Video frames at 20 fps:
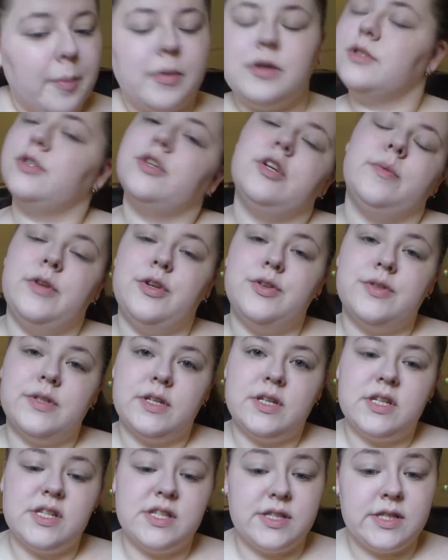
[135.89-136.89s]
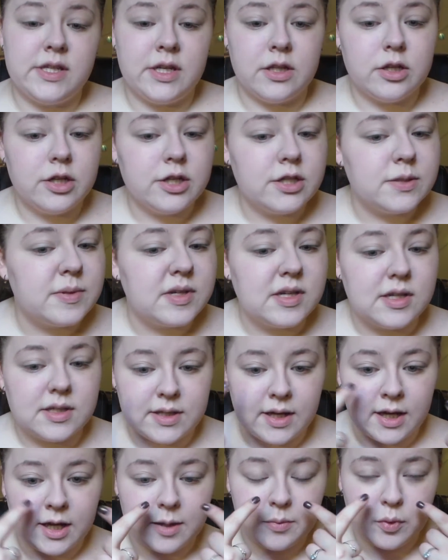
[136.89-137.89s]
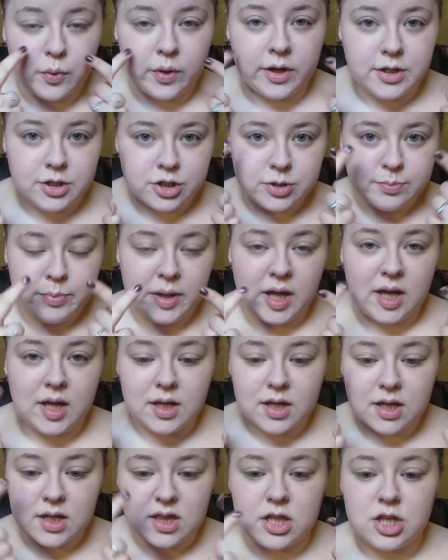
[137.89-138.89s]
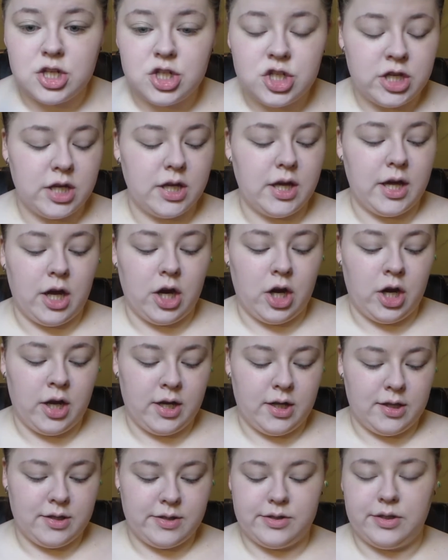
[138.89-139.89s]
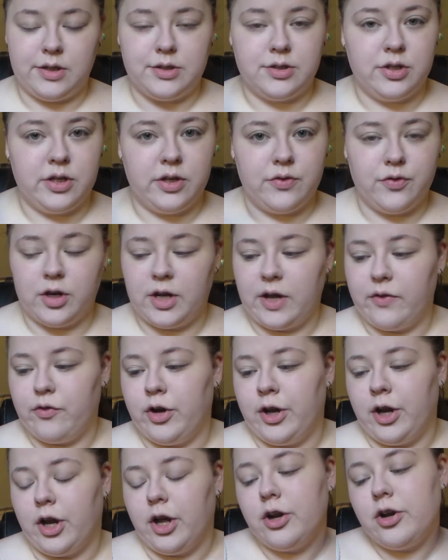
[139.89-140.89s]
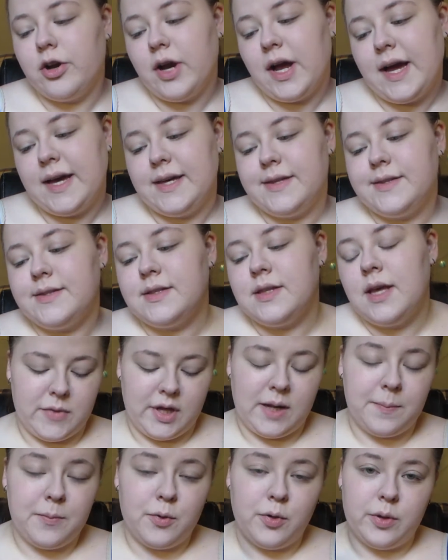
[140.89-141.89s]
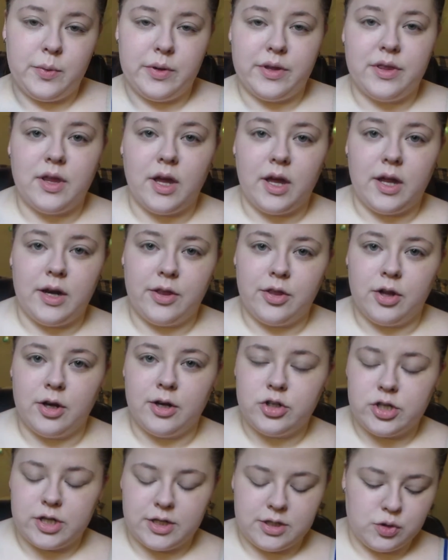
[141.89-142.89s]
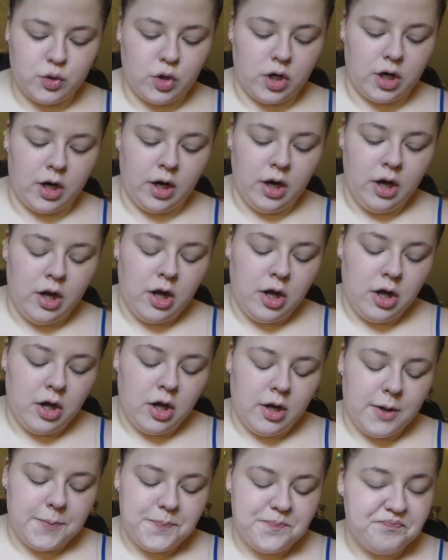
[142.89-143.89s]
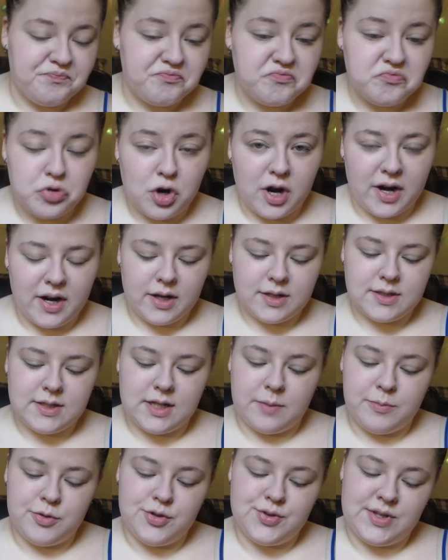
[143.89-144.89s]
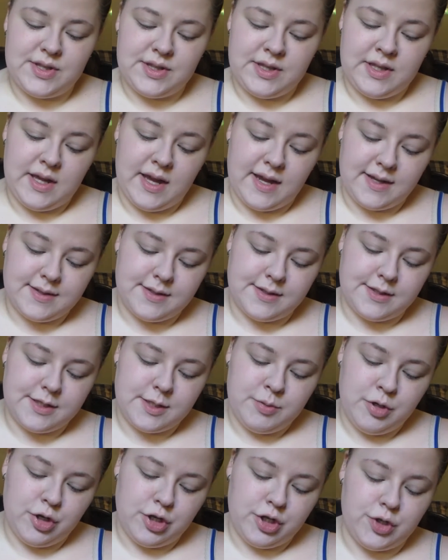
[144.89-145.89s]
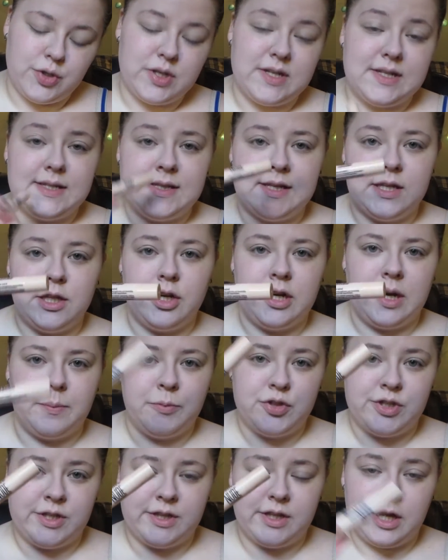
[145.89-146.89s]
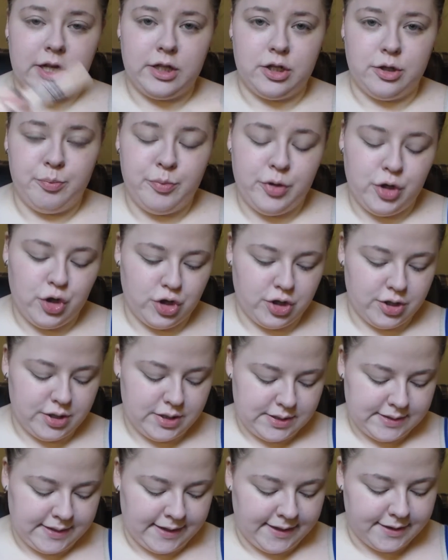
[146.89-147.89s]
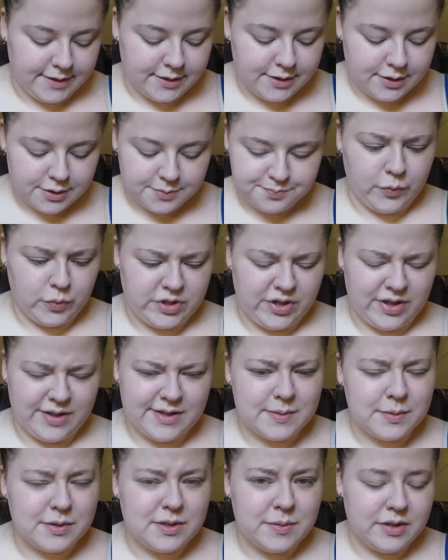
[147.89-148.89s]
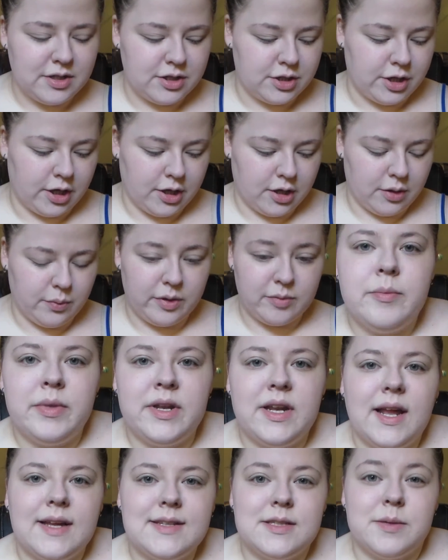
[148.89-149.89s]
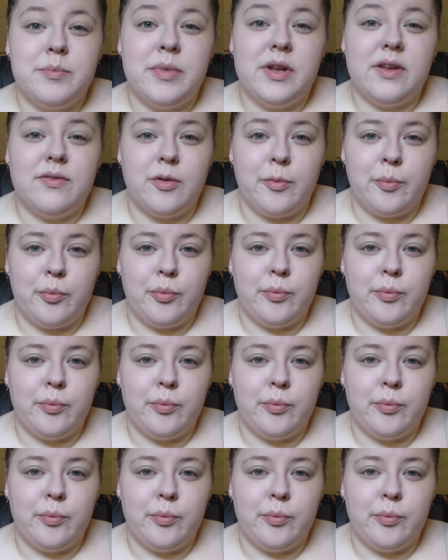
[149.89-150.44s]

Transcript: also going to be using concealers because I am quite pink in the cheek area. This is also good for covering your under eyes. Again, I'm going with another drugstore product, and I'm using the Essence Pure Nude Concealer, and I'm using the color Pure Sand, which I think is supposed to be the darker one, but it has a bit of a